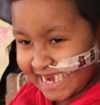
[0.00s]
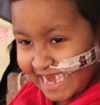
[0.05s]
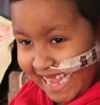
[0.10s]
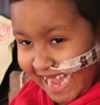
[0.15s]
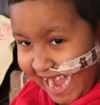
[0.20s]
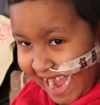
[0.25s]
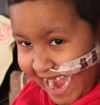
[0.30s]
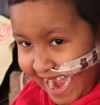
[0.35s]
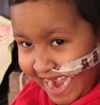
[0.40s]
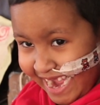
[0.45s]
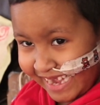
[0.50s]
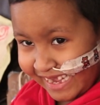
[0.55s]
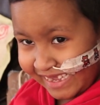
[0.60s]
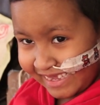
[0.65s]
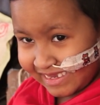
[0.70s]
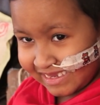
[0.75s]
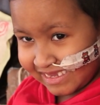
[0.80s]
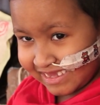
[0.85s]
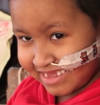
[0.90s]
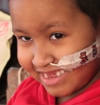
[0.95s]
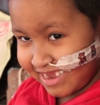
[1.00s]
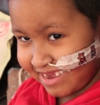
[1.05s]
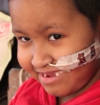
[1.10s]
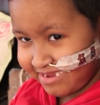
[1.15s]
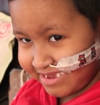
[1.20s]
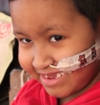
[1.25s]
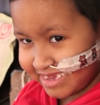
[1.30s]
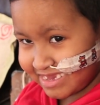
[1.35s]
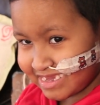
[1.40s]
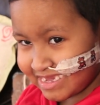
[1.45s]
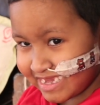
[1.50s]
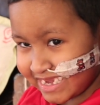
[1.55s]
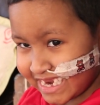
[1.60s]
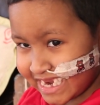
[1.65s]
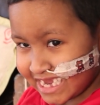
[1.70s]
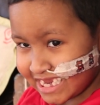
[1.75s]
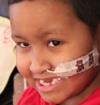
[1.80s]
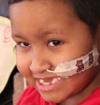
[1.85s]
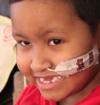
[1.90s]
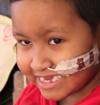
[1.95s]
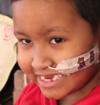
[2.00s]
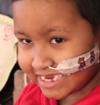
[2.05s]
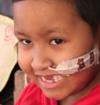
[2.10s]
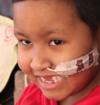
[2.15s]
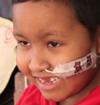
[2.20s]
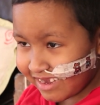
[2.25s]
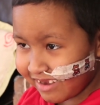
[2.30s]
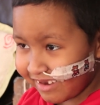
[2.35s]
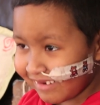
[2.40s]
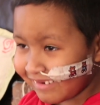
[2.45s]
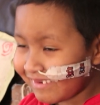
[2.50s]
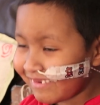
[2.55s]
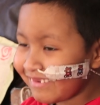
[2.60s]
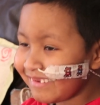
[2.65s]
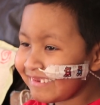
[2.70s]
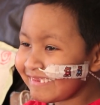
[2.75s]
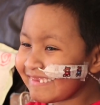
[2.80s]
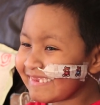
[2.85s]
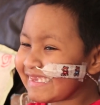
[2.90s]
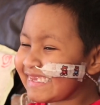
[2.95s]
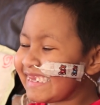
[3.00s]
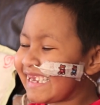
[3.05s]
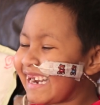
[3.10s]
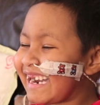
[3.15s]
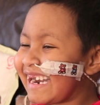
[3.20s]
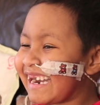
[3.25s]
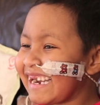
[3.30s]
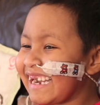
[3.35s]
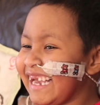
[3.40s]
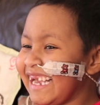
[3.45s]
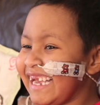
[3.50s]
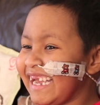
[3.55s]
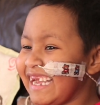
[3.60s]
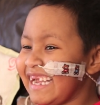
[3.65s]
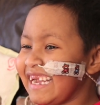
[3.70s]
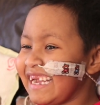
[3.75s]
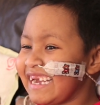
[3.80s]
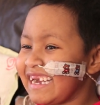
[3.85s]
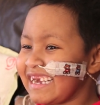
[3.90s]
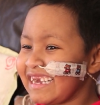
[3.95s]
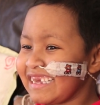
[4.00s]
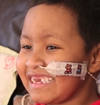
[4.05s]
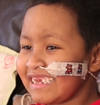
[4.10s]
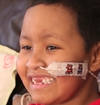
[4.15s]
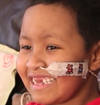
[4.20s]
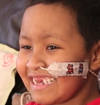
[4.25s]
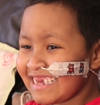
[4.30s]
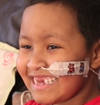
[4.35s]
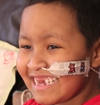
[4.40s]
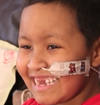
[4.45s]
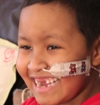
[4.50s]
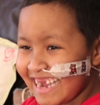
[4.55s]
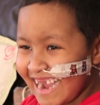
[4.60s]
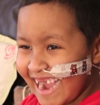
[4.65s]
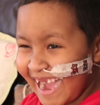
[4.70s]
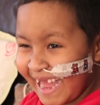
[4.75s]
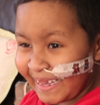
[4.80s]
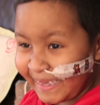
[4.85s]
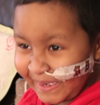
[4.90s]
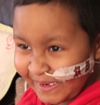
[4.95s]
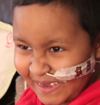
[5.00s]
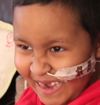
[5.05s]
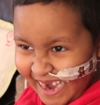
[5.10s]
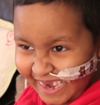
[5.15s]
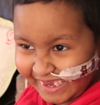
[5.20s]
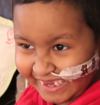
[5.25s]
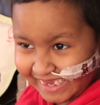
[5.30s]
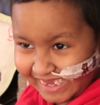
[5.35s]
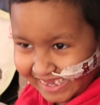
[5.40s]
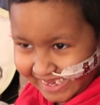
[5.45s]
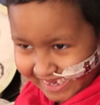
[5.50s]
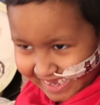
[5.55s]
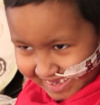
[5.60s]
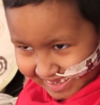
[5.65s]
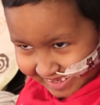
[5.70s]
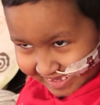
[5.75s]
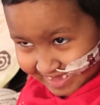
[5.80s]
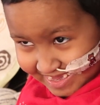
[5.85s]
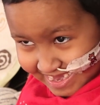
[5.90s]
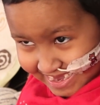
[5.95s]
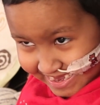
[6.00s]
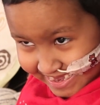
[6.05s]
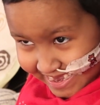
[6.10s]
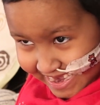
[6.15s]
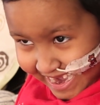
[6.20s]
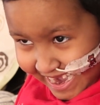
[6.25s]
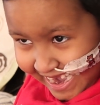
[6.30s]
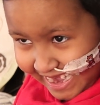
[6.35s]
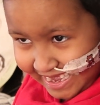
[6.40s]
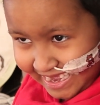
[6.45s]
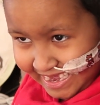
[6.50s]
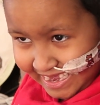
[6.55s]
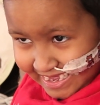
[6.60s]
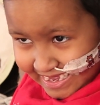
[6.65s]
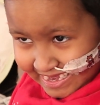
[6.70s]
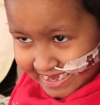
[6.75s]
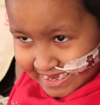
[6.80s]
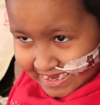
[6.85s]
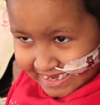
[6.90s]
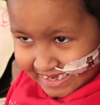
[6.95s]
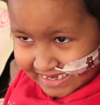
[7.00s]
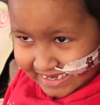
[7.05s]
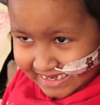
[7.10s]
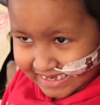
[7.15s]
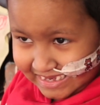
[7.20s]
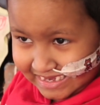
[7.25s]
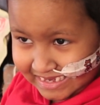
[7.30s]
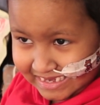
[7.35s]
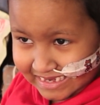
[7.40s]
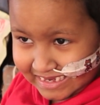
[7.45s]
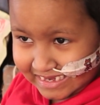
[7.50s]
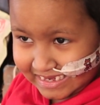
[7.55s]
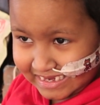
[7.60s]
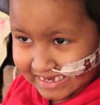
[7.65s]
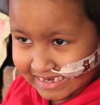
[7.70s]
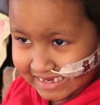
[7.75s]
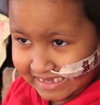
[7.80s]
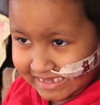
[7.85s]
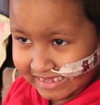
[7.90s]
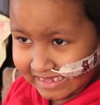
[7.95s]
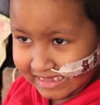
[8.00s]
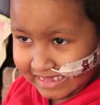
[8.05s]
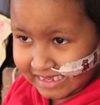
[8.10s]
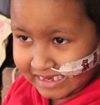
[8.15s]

I have to stay there all night. And I didn't like it.